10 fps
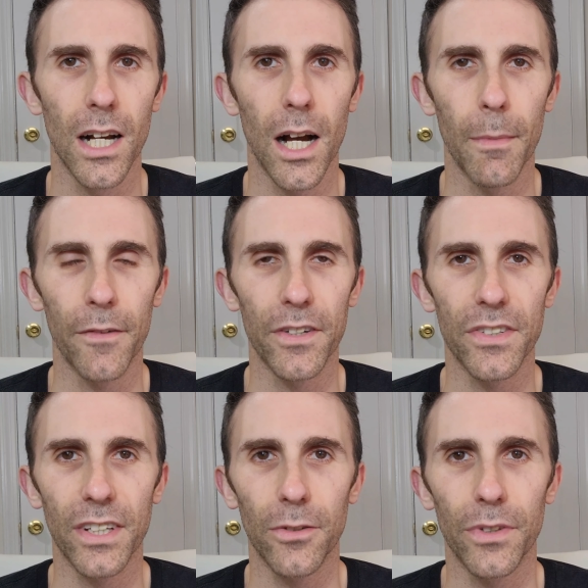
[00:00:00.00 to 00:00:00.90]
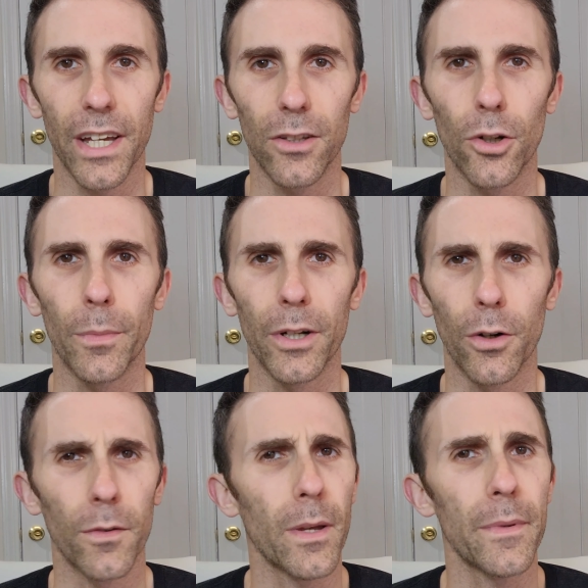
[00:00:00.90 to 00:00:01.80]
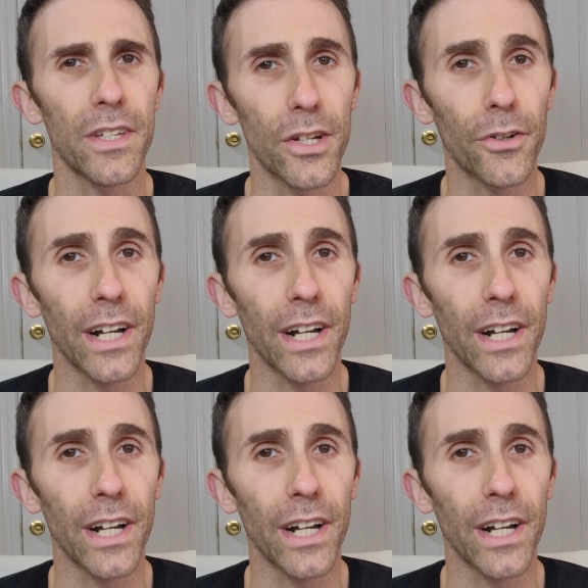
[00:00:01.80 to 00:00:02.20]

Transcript: every single day, a little bit over, maybe a year